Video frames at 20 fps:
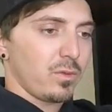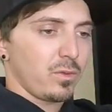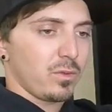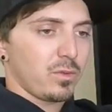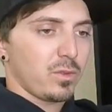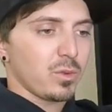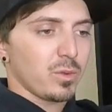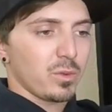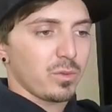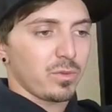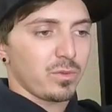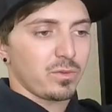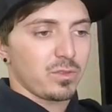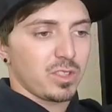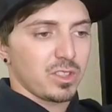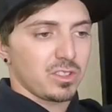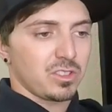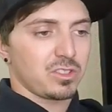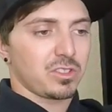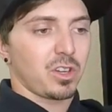to
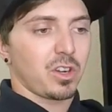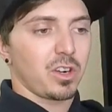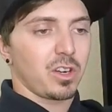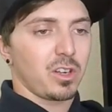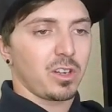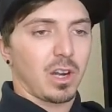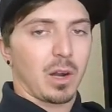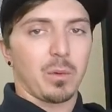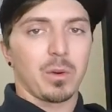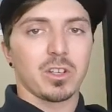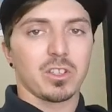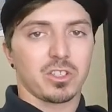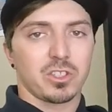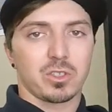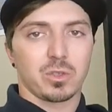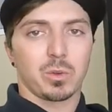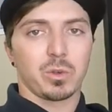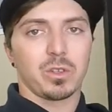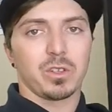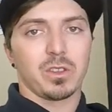start. I want to
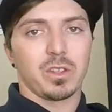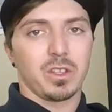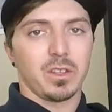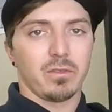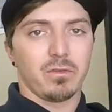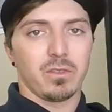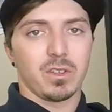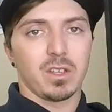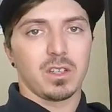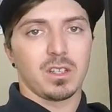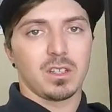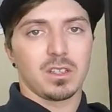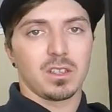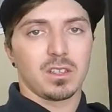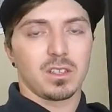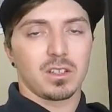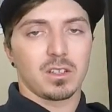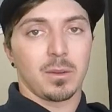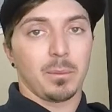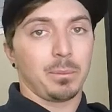shorten the event
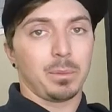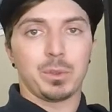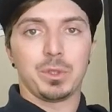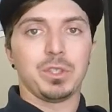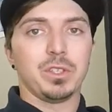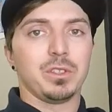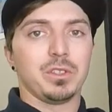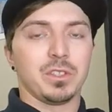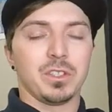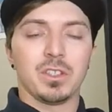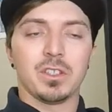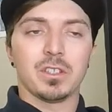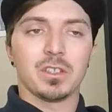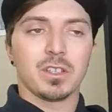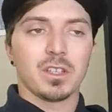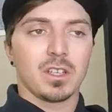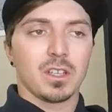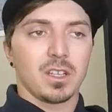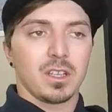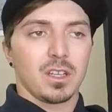completely,
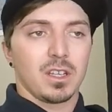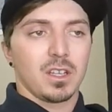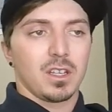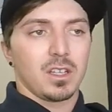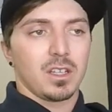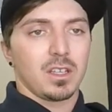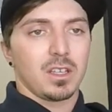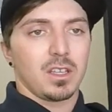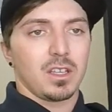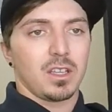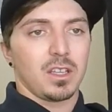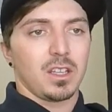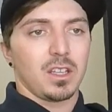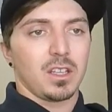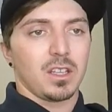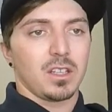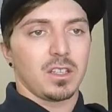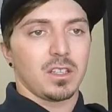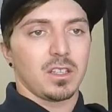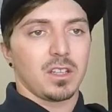
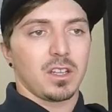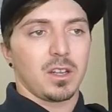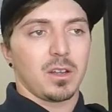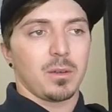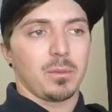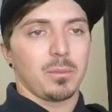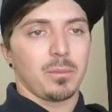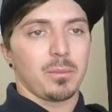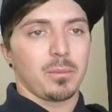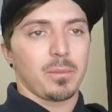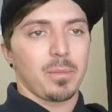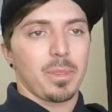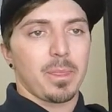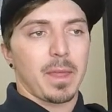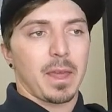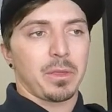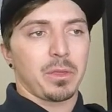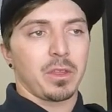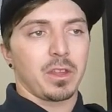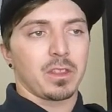and
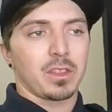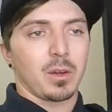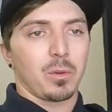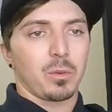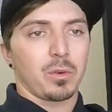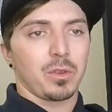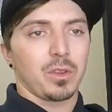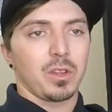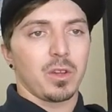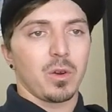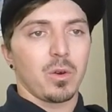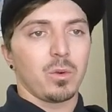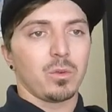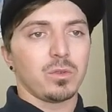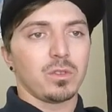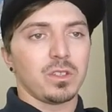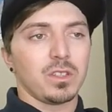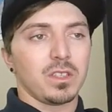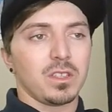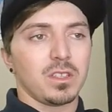I think that we're the
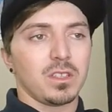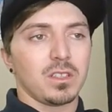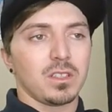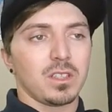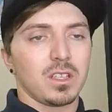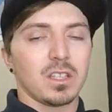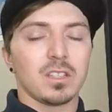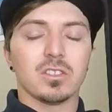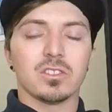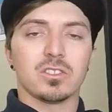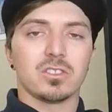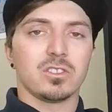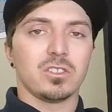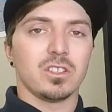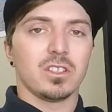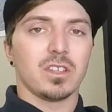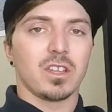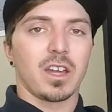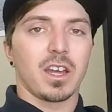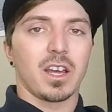only
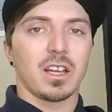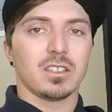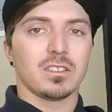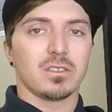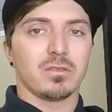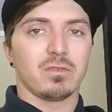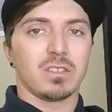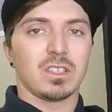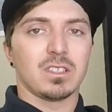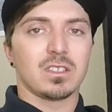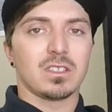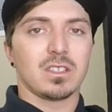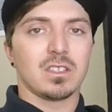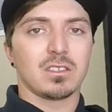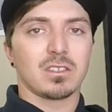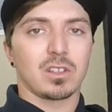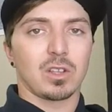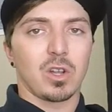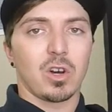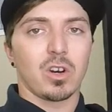industry that has events
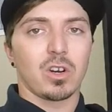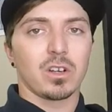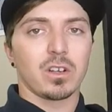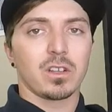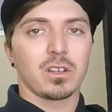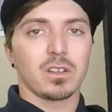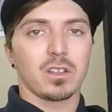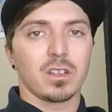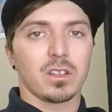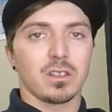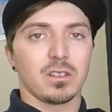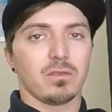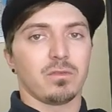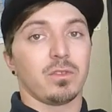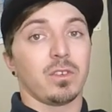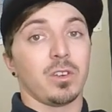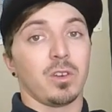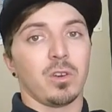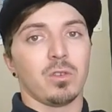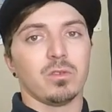this long
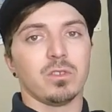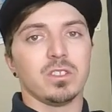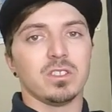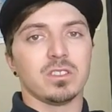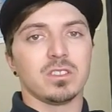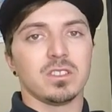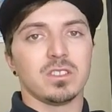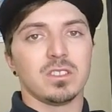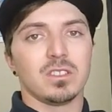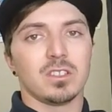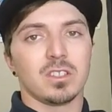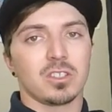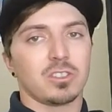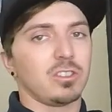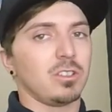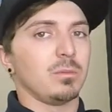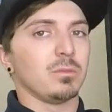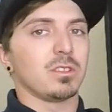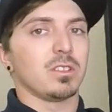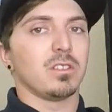for no reason. The
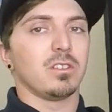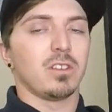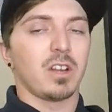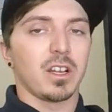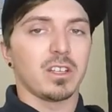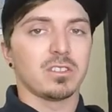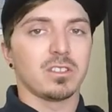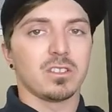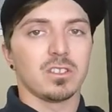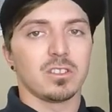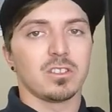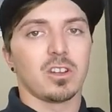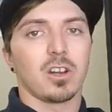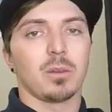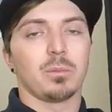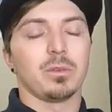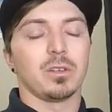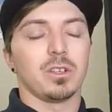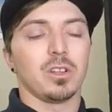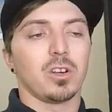cream's going to rise to the
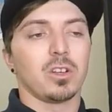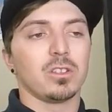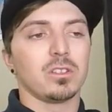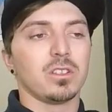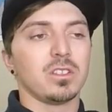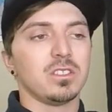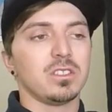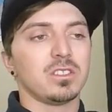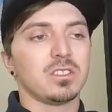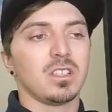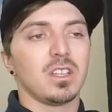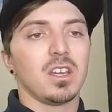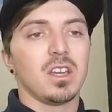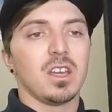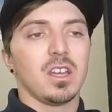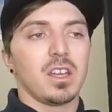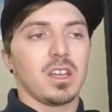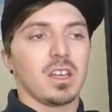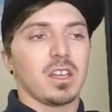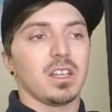top regardless,
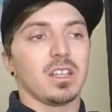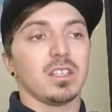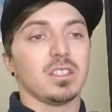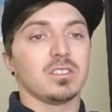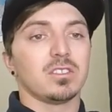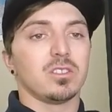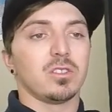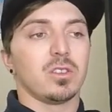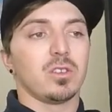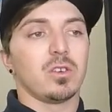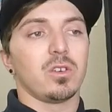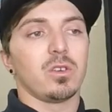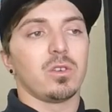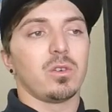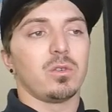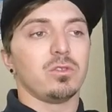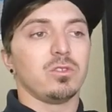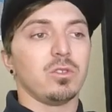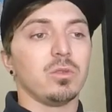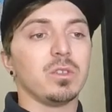and
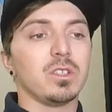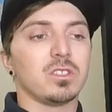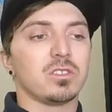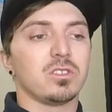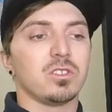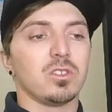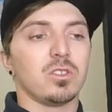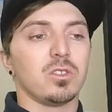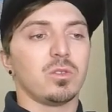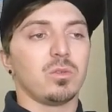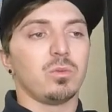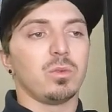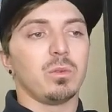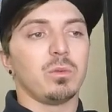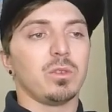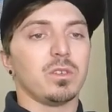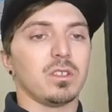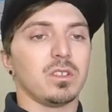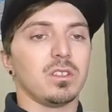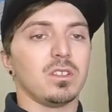so doing so, we
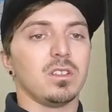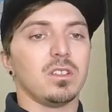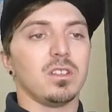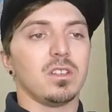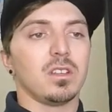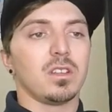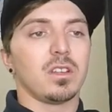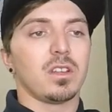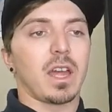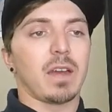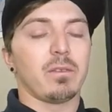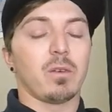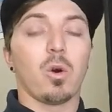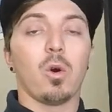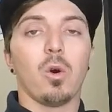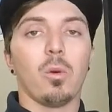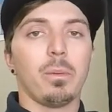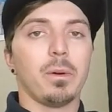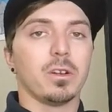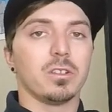would have a
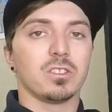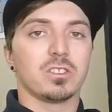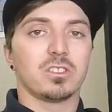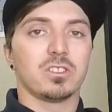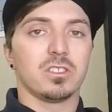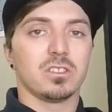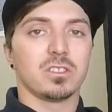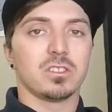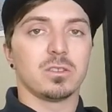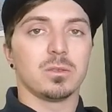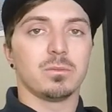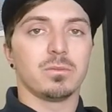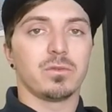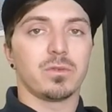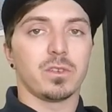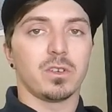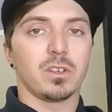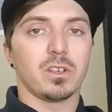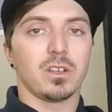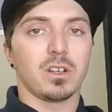hole punch system
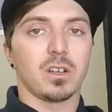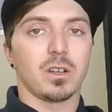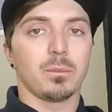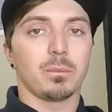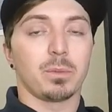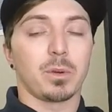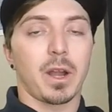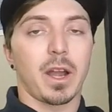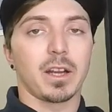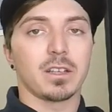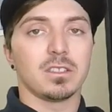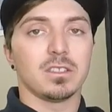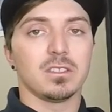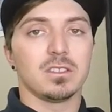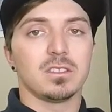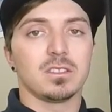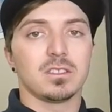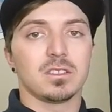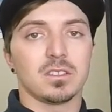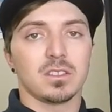for
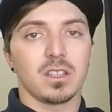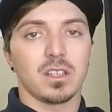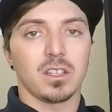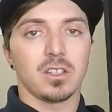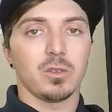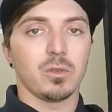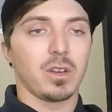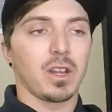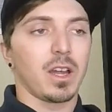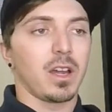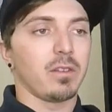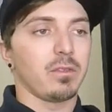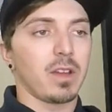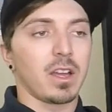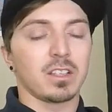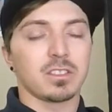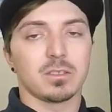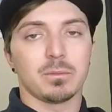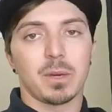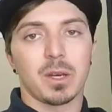practice, and you would have
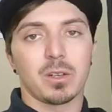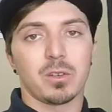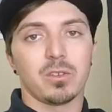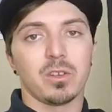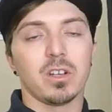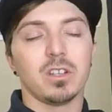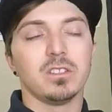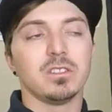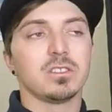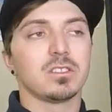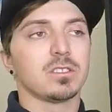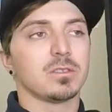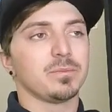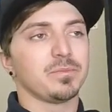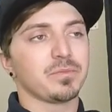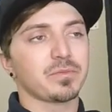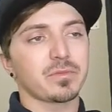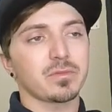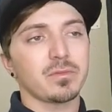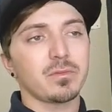X amount of runs,
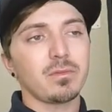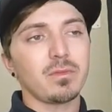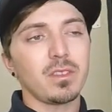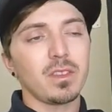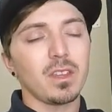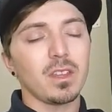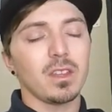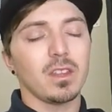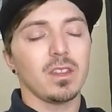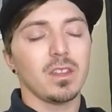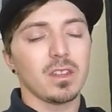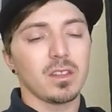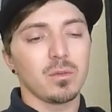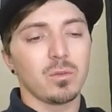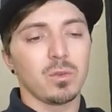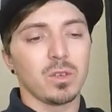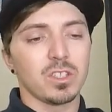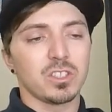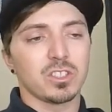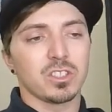
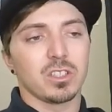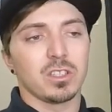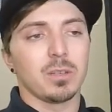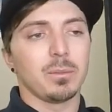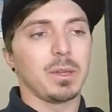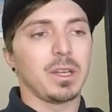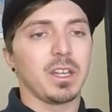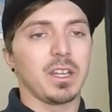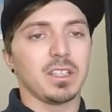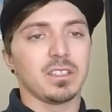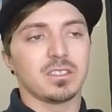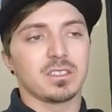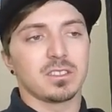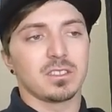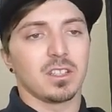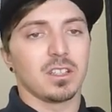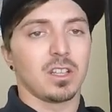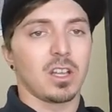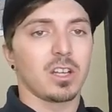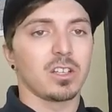which eliminates
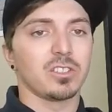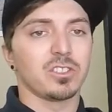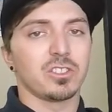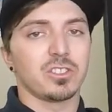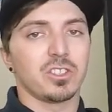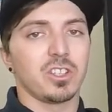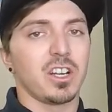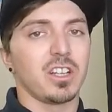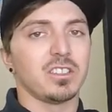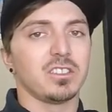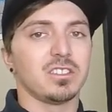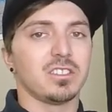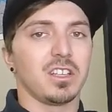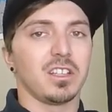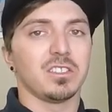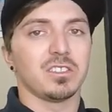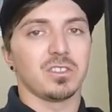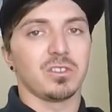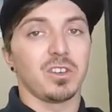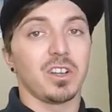a lot of stress
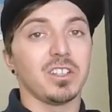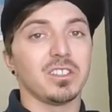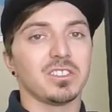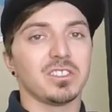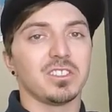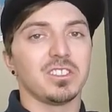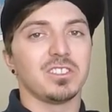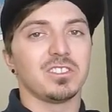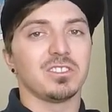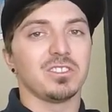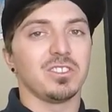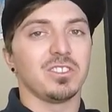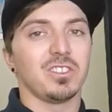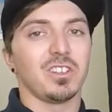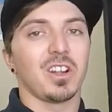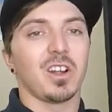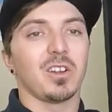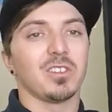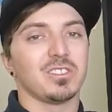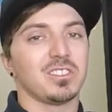as a racer, so you're
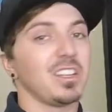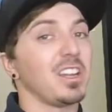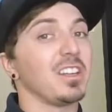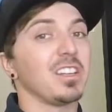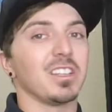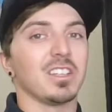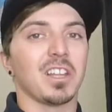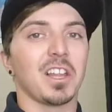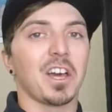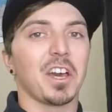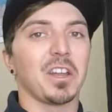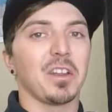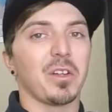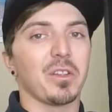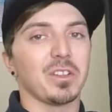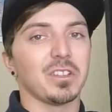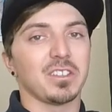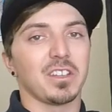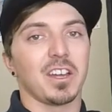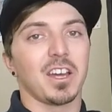not standing in line all
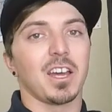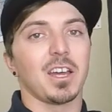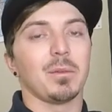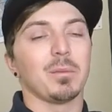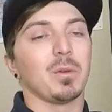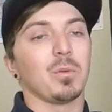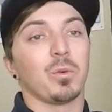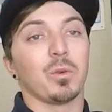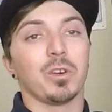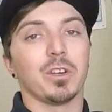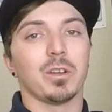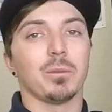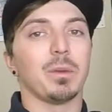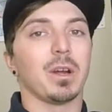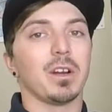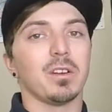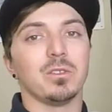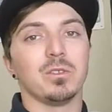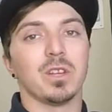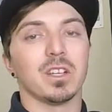the time and worried
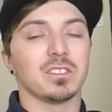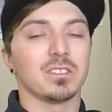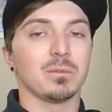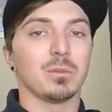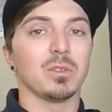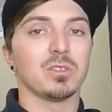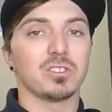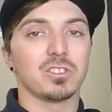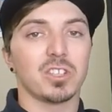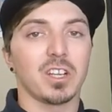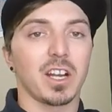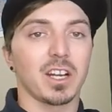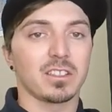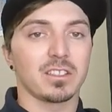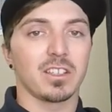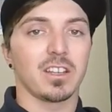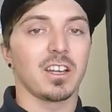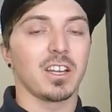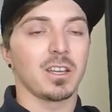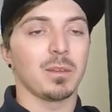about who has the most track
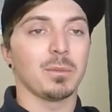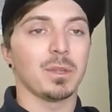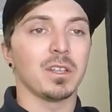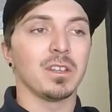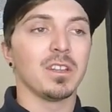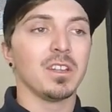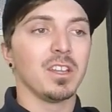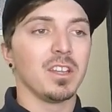time, and